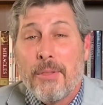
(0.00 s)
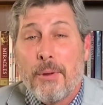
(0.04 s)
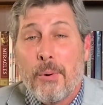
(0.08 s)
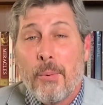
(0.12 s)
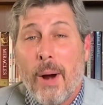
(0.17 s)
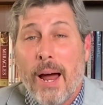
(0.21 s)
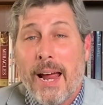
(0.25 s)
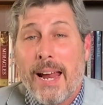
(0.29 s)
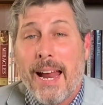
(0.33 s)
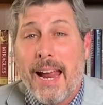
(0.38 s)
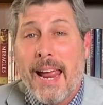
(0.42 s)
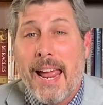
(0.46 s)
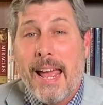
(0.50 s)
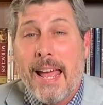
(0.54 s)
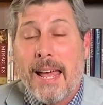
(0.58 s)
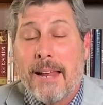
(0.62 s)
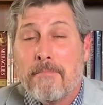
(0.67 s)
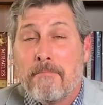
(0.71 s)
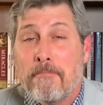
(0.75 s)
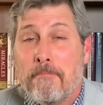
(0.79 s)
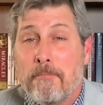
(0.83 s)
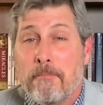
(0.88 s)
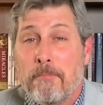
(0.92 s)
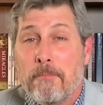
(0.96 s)
at the right
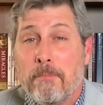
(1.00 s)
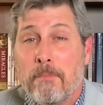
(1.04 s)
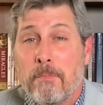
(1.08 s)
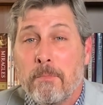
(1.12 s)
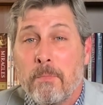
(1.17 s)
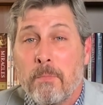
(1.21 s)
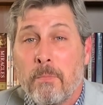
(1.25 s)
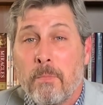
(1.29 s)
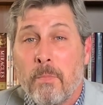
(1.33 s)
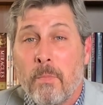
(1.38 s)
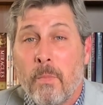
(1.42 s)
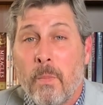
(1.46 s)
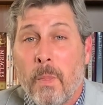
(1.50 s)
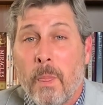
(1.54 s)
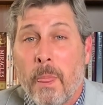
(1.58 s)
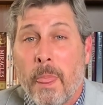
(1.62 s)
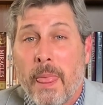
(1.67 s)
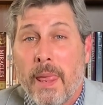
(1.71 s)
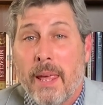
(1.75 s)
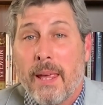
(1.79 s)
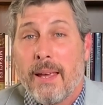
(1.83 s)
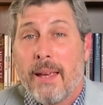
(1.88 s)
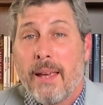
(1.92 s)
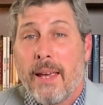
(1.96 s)
hand,
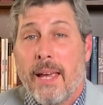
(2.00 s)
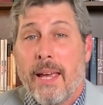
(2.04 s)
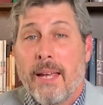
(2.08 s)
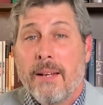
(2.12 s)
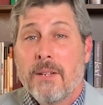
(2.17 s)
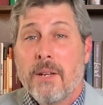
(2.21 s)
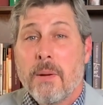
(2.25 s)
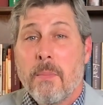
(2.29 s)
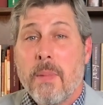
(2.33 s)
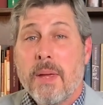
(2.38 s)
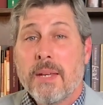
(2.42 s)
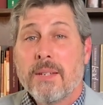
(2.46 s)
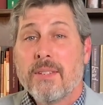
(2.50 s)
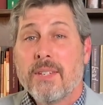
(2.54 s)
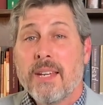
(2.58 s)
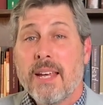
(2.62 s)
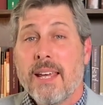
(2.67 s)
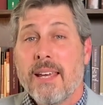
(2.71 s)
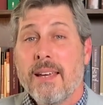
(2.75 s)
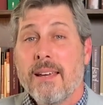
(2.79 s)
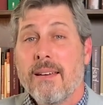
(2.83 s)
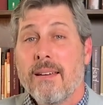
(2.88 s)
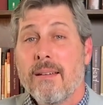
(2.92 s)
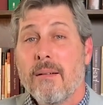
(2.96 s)

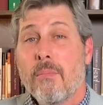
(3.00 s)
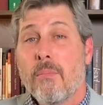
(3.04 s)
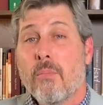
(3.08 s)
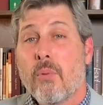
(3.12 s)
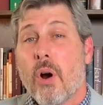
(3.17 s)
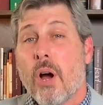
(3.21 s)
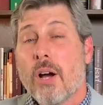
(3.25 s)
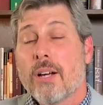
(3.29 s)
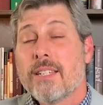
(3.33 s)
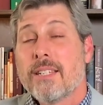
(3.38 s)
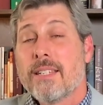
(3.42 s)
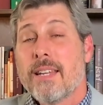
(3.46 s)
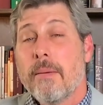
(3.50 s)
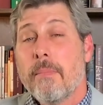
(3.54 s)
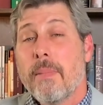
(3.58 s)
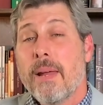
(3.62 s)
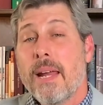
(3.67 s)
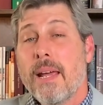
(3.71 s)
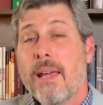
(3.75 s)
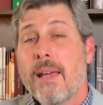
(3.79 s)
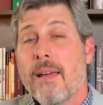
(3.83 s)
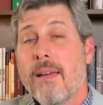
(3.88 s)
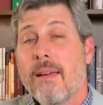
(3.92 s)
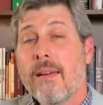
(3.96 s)
intimacy,
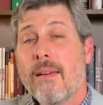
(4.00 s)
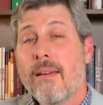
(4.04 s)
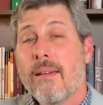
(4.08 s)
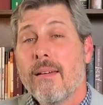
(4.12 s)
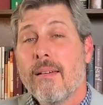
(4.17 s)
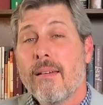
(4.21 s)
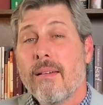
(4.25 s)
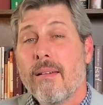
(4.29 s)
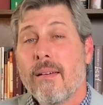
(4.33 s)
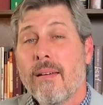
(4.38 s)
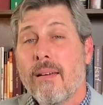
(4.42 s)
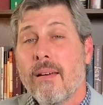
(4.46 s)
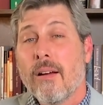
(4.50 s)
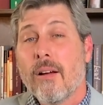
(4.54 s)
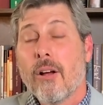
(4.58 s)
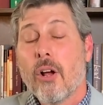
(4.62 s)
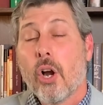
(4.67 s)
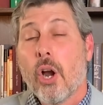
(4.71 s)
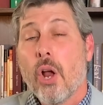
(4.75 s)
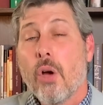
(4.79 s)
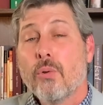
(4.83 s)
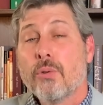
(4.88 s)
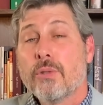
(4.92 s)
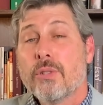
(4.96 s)
proximity,
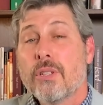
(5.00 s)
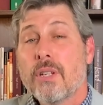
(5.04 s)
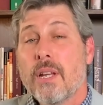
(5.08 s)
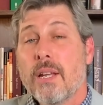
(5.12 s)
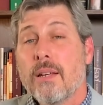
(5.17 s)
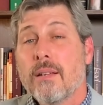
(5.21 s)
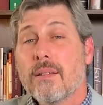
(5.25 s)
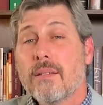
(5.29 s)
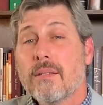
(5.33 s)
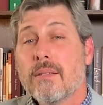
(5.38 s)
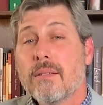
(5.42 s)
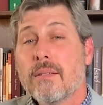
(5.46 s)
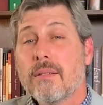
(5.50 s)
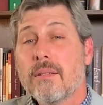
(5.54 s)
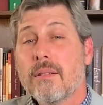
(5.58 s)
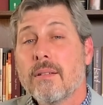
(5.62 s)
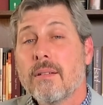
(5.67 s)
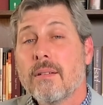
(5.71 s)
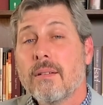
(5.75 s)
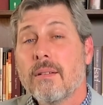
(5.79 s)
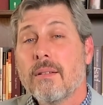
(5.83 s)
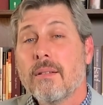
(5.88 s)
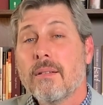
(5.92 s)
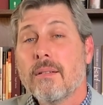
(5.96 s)
closeness,
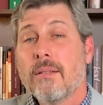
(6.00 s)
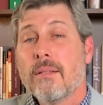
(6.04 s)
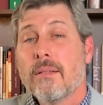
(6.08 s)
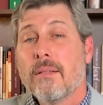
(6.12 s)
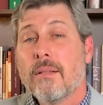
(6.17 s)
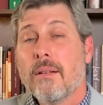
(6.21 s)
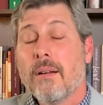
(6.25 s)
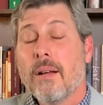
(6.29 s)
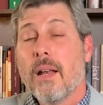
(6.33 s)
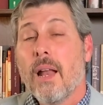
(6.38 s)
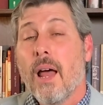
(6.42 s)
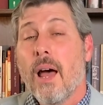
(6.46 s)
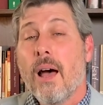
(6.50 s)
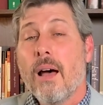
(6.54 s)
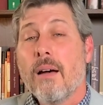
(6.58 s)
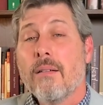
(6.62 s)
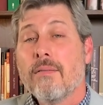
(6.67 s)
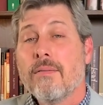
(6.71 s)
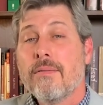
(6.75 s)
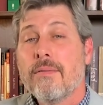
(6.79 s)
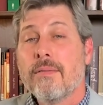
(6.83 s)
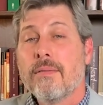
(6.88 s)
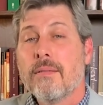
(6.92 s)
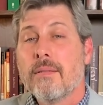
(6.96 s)

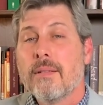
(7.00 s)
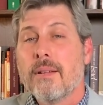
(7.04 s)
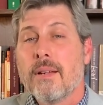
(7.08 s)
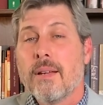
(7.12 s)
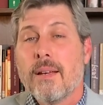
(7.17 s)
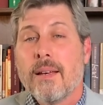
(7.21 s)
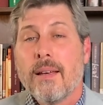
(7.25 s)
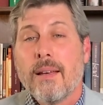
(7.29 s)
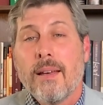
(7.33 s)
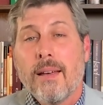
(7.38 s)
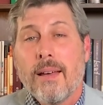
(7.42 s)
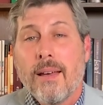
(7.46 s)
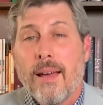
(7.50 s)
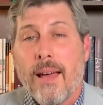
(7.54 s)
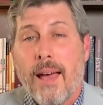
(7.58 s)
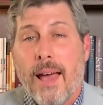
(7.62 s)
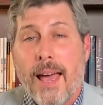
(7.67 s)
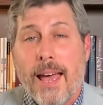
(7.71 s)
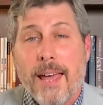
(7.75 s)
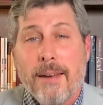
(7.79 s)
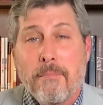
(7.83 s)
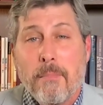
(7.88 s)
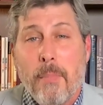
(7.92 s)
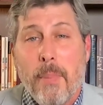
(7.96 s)
love,
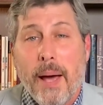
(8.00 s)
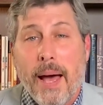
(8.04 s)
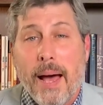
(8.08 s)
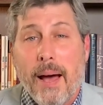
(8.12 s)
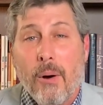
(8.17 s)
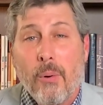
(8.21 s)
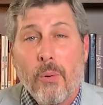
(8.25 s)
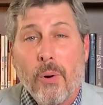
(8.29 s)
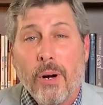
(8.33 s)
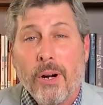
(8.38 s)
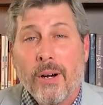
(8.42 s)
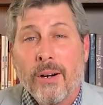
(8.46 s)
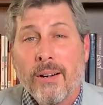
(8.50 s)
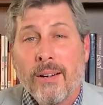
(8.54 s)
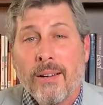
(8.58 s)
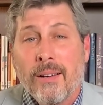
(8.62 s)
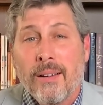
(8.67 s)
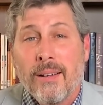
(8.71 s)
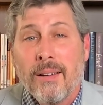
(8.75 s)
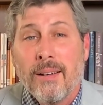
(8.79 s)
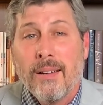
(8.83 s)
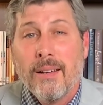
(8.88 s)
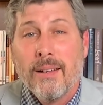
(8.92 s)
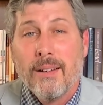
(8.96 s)
and power.
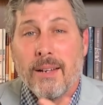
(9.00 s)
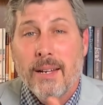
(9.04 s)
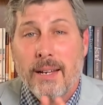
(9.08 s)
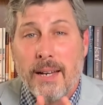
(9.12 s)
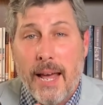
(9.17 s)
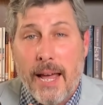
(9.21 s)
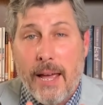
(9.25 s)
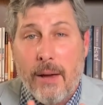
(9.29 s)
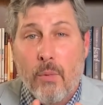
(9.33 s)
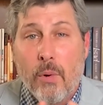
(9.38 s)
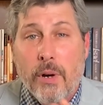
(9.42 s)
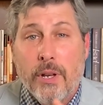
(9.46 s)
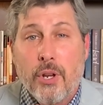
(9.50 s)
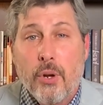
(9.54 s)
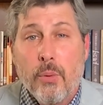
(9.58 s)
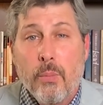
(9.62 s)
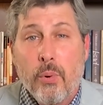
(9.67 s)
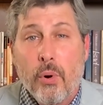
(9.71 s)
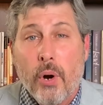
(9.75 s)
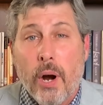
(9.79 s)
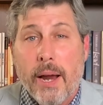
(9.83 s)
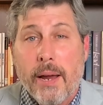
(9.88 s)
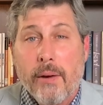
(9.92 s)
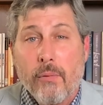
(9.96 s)
Today, when you
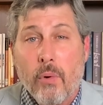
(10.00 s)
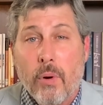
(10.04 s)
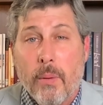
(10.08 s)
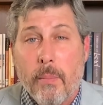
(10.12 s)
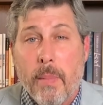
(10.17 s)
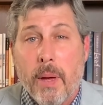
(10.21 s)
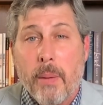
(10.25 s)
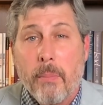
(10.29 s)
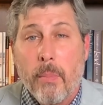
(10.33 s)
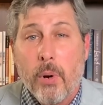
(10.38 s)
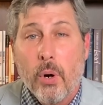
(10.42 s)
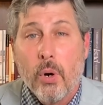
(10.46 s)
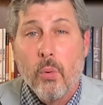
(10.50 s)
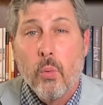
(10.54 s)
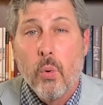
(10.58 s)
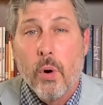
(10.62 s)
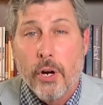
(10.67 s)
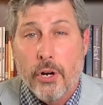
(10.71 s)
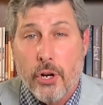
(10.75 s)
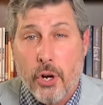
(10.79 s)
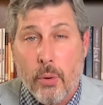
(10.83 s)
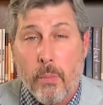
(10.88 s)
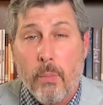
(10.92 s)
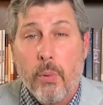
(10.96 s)
pray, remember
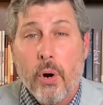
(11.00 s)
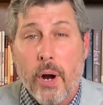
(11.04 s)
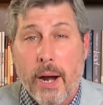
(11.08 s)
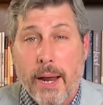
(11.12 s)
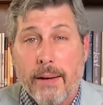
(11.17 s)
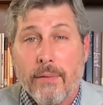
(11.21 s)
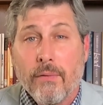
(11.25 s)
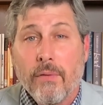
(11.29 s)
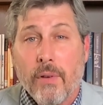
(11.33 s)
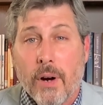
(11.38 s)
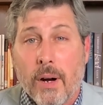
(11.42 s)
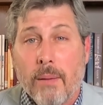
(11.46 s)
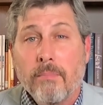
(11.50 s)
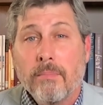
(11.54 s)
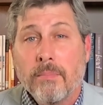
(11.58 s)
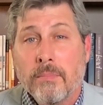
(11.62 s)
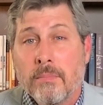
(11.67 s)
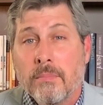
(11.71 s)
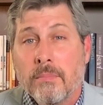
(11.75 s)
where you're praying from.